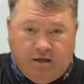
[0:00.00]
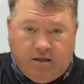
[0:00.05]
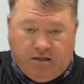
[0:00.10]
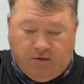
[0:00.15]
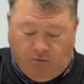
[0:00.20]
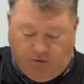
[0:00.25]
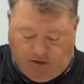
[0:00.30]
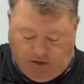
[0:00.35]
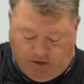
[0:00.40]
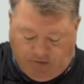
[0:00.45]

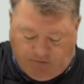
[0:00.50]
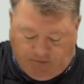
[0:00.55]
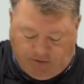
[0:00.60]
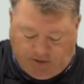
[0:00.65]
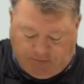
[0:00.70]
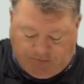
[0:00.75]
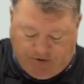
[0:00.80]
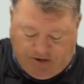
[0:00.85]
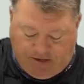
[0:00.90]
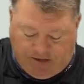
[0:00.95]
that when you
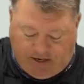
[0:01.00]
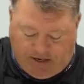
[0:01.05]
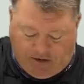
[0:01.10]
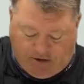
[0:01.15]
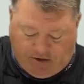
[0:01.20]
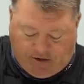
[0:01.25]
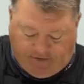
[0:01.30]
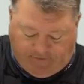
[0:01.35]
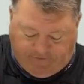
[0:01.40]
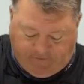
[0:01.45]
spin that
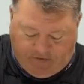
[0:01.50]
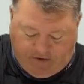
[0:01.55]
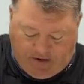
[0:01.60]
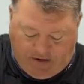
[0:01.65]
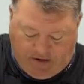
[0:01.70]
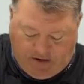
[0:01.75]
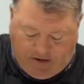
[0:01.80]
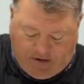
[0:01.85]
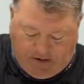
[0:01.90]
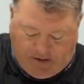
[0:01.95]
off
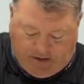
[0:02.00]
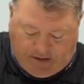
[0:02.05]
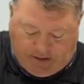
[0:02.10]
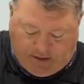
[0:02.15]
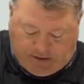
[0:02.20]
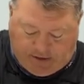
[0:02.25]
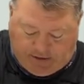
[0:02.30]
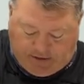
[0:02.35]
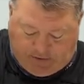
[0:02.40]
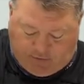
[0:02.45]
and
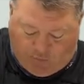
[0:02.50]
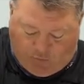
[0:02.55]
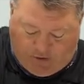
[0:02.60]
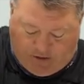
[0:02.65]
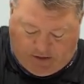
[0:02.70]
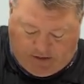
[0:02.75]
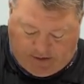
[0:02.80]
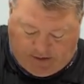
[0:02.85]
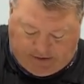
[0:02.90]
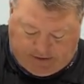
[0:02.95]
you just
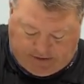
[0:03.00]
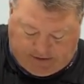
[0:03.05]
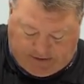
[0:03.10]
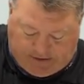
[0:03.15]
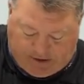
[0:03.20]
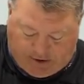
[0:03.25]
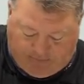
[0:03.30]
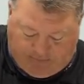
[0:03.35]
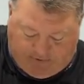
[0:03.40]
wiggle it just a little